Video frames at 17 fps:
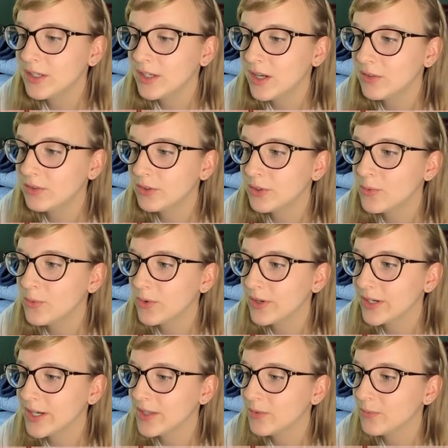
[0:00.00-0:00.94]
color
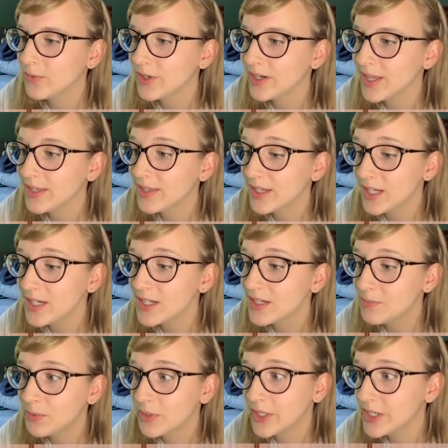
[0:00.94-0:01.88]
coordinate the wood and I think I did
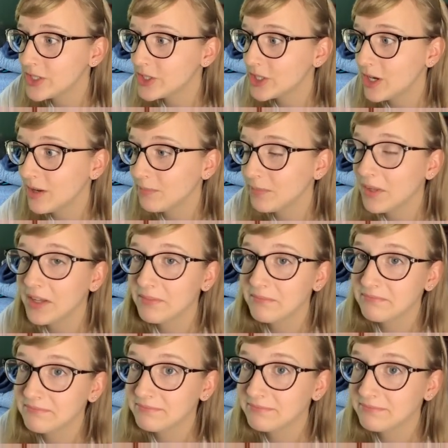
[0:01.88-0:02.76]
a pretty good job. Like,